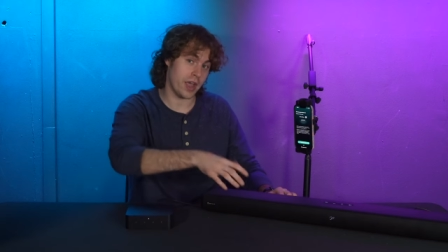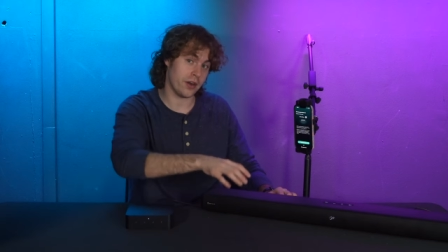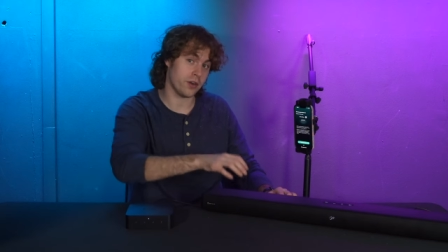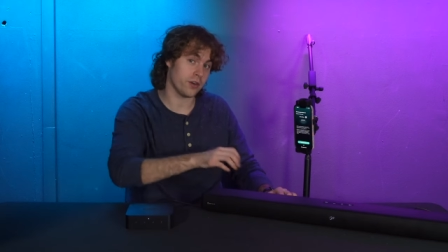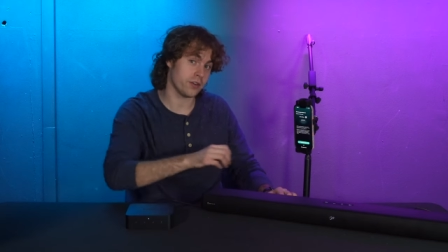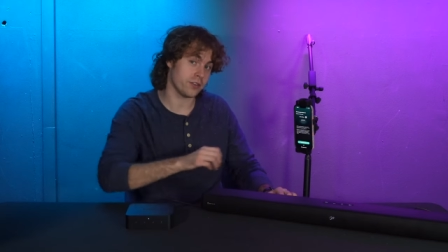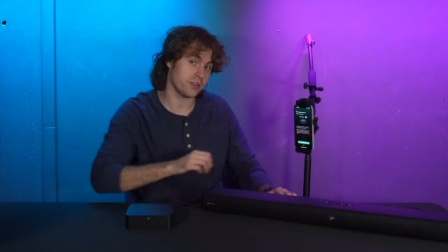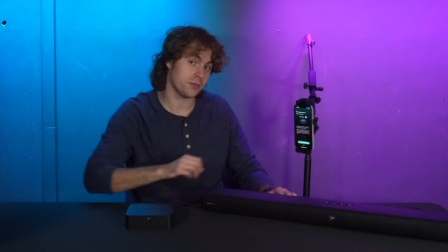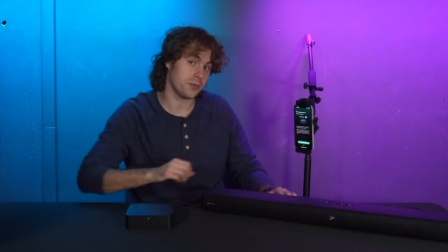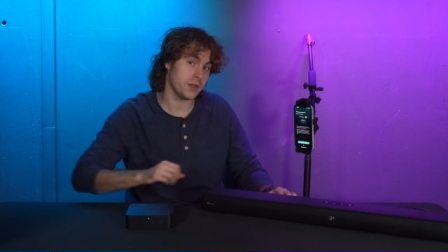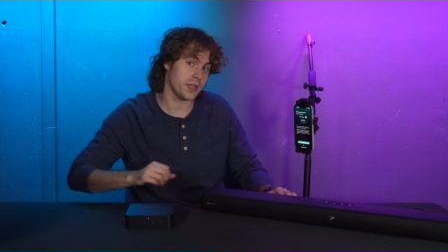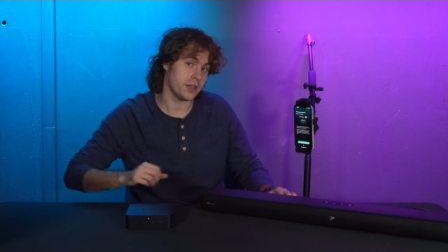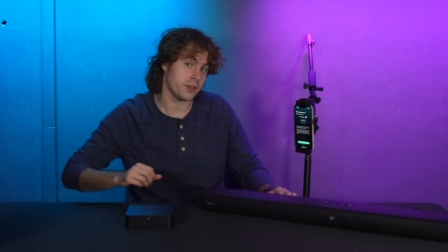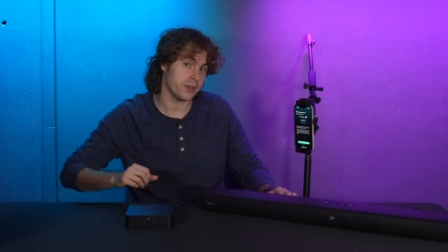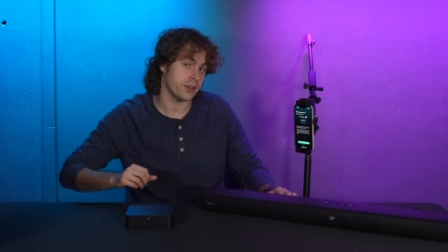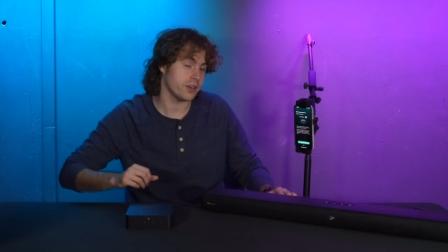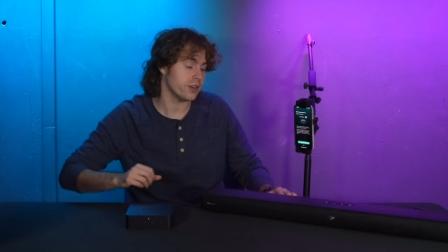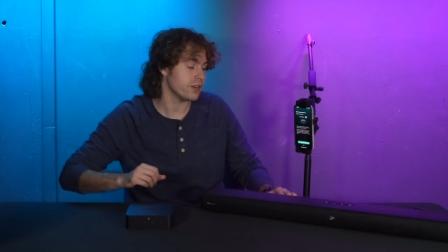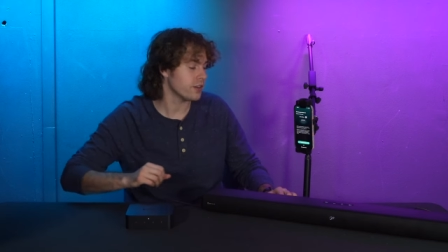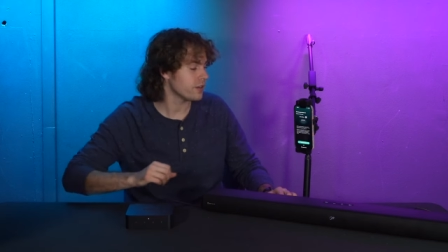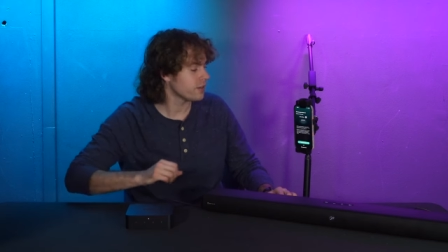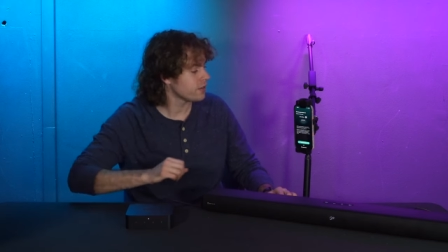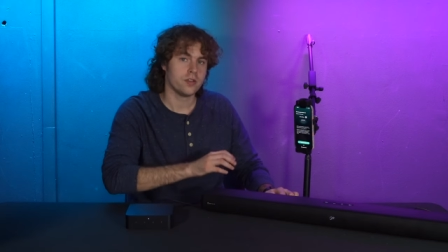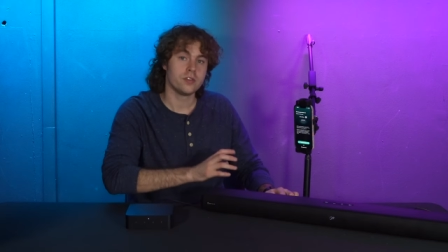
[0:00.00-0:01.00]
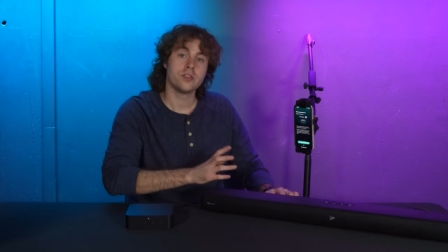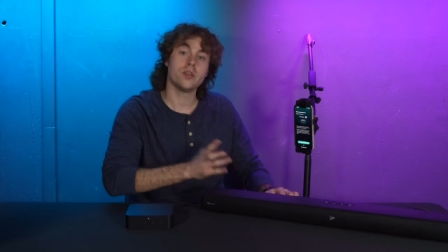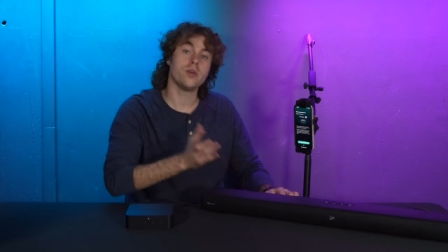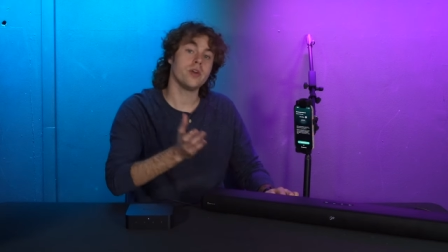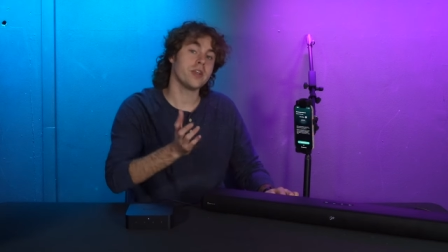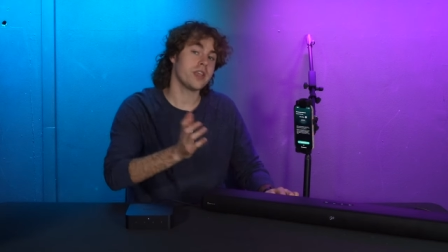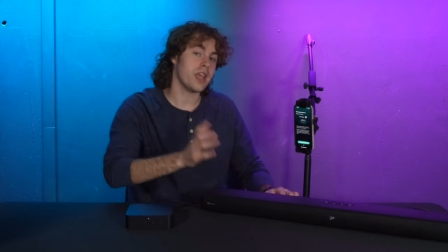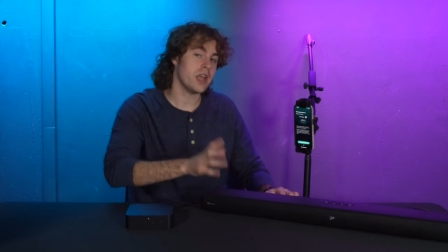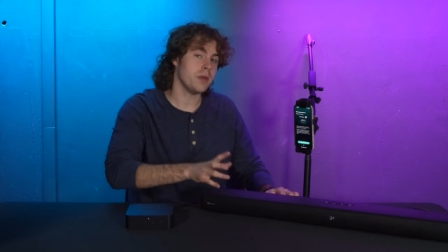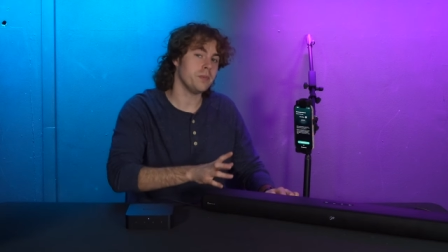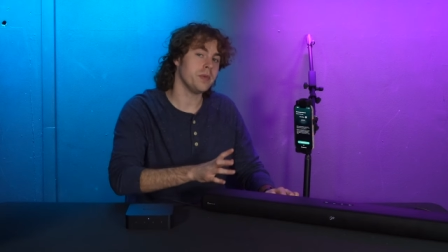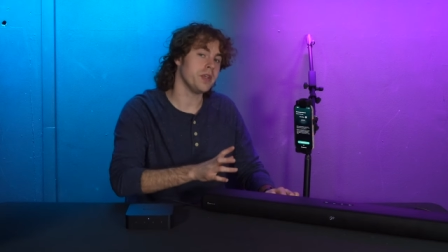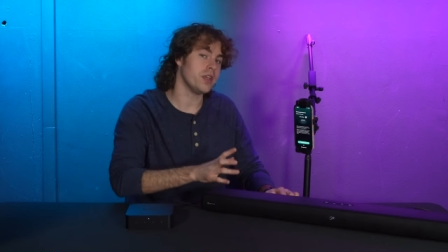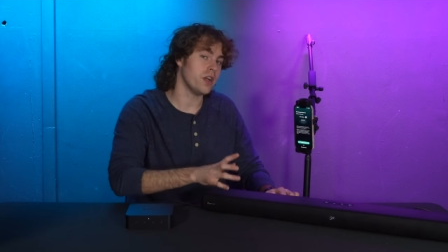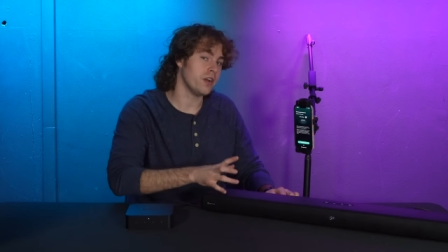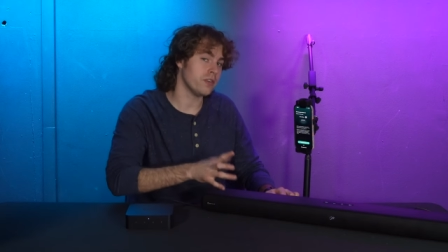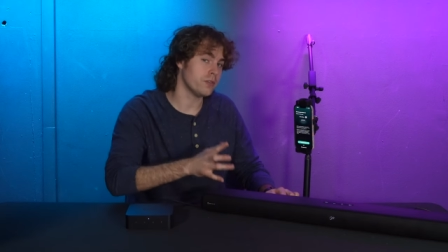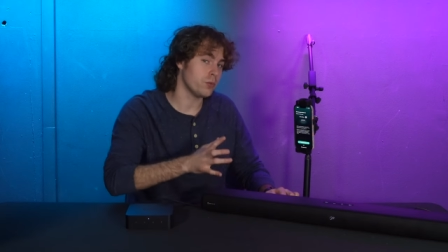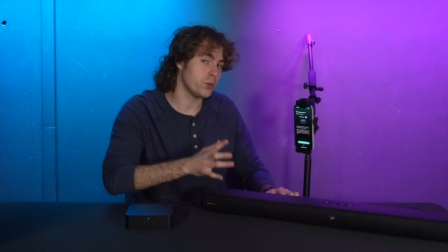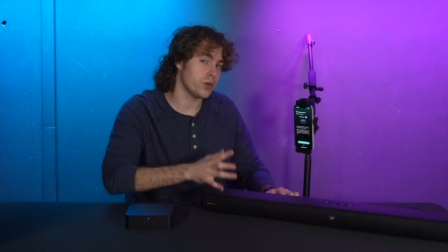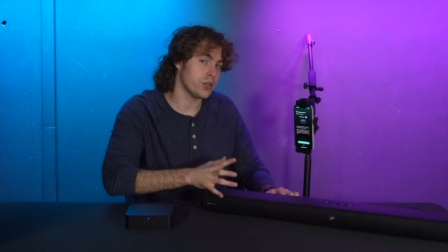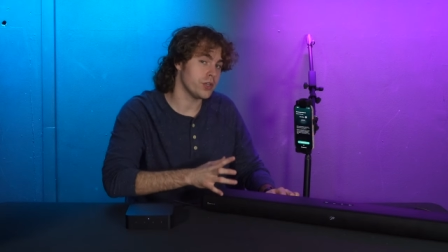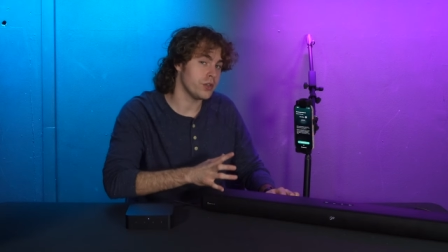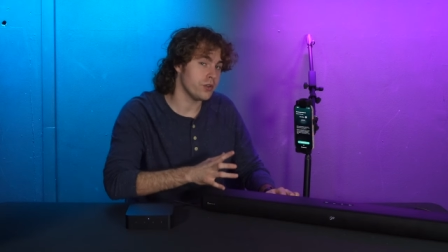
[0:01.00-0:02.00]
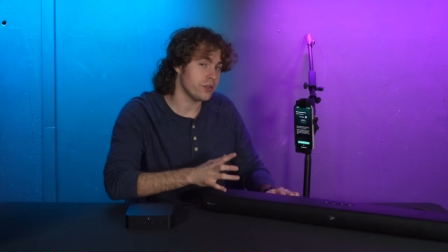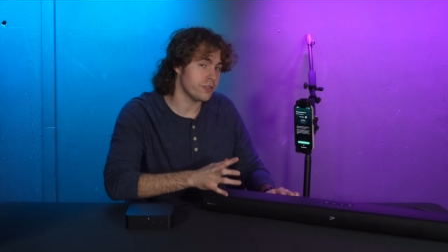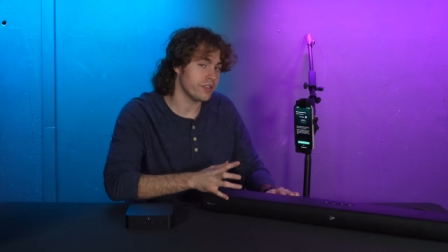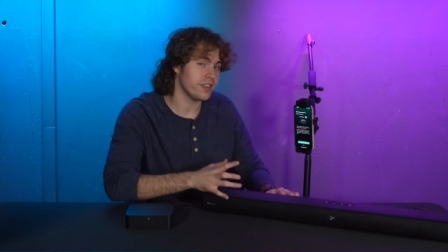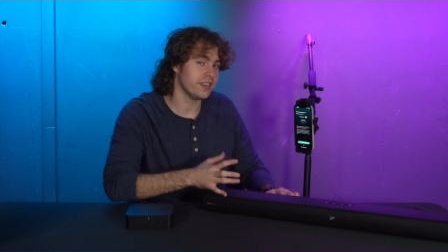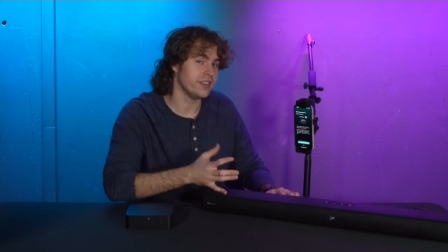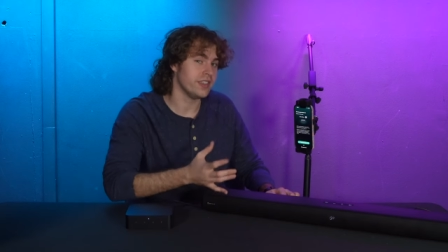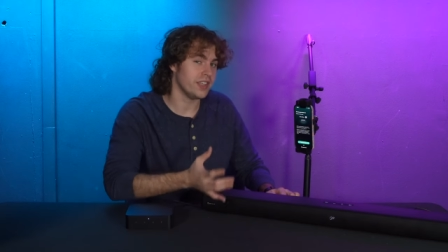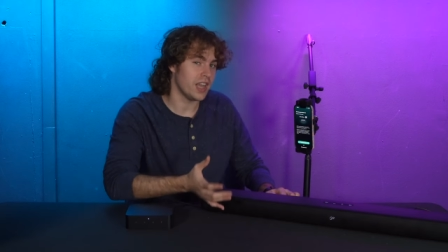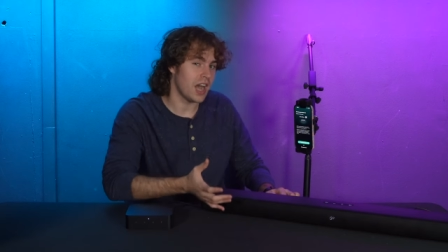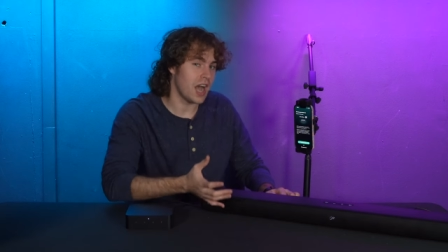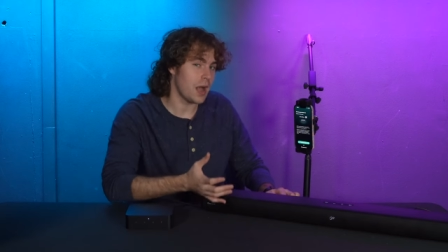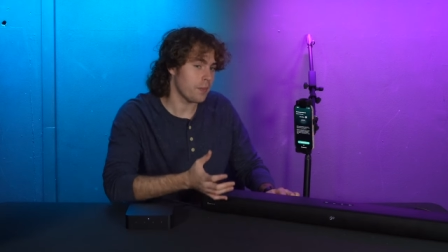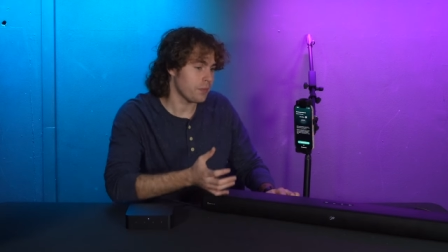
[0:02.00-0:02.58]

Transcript: and our speaker. So again, because we're using the